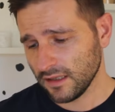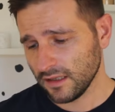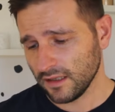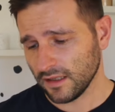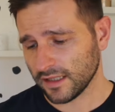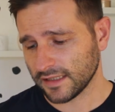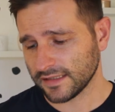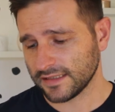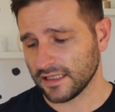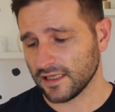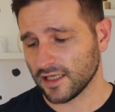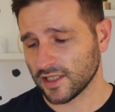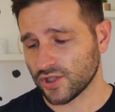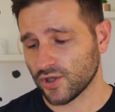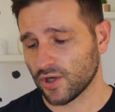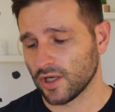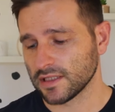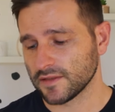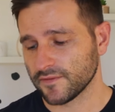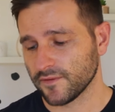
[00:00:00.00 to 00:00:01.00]
I can see that I
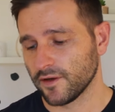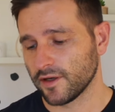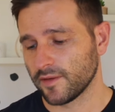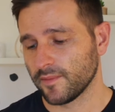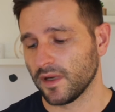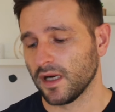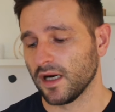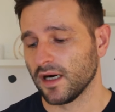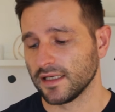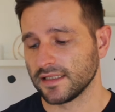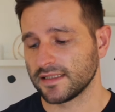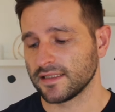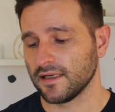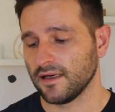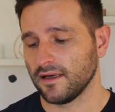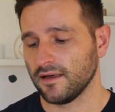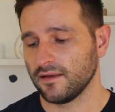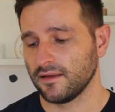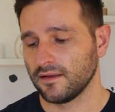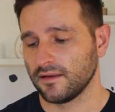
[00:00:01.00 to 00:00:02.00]
transferred my
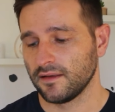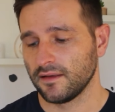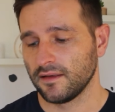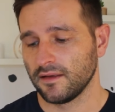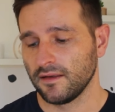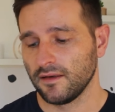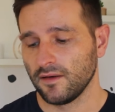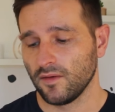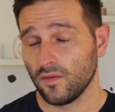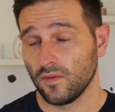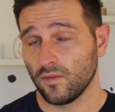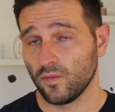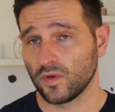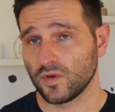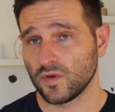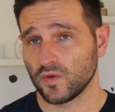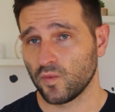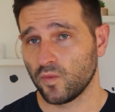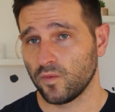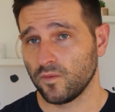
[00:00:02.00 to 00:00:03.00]
ISA, which
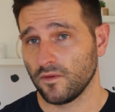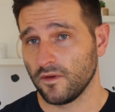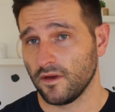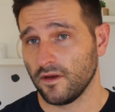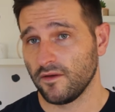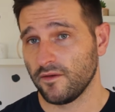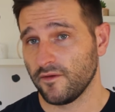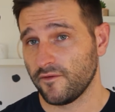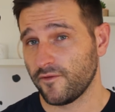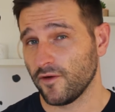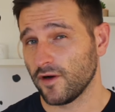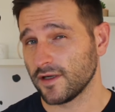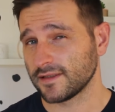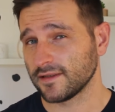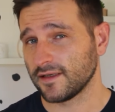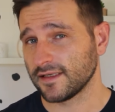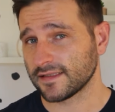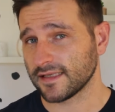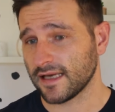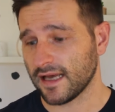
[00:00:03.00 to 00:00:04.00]
was the first
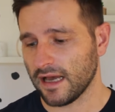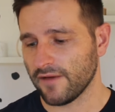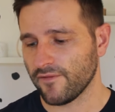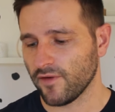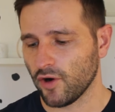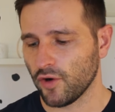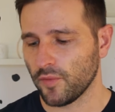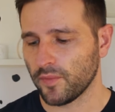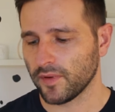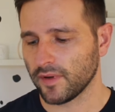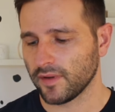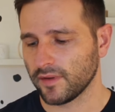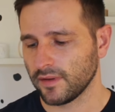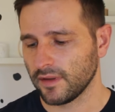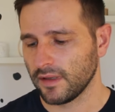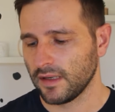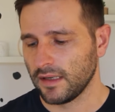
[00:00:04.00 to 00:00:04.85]
ISA I ever opened,